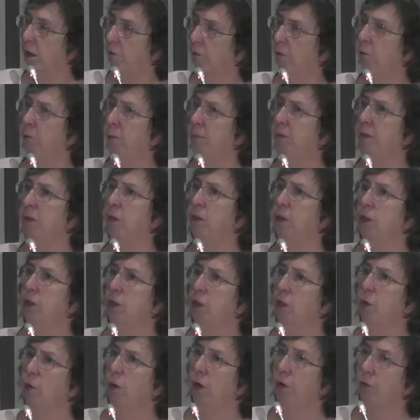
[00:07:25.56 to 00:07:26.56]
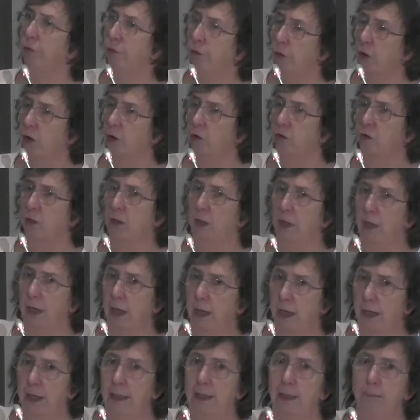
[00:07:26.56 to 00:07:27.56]
for women who are not
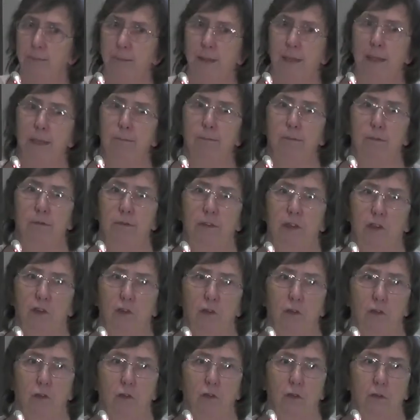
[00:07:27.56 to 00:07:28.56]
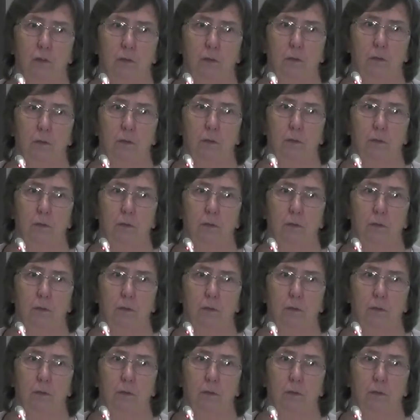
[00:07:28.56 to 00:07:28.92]
highly paid professionals.